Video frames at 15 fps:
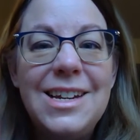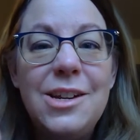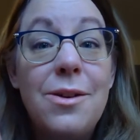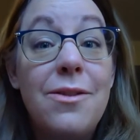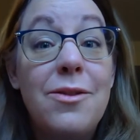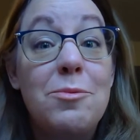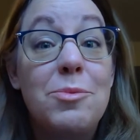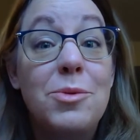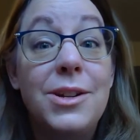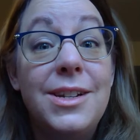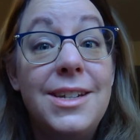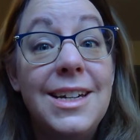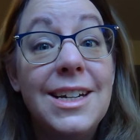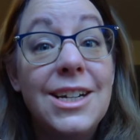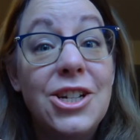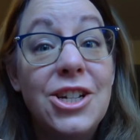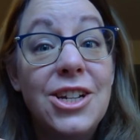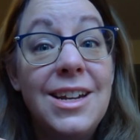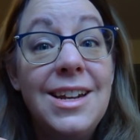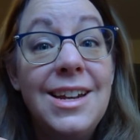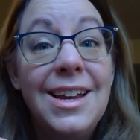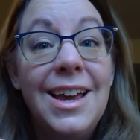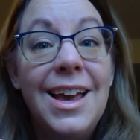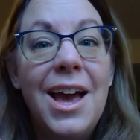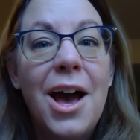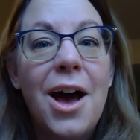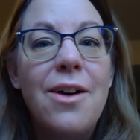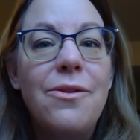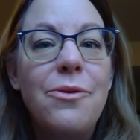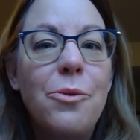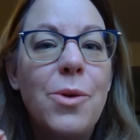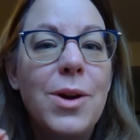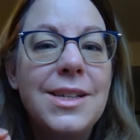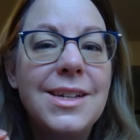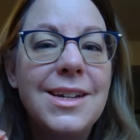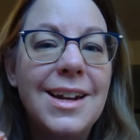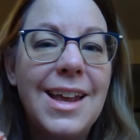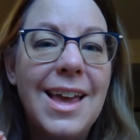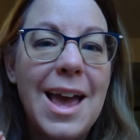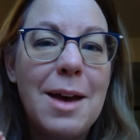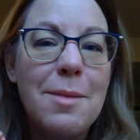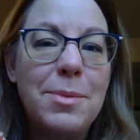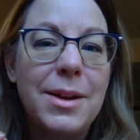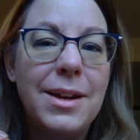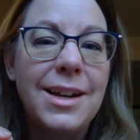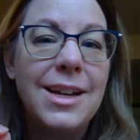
You have a prediction of what's going to happen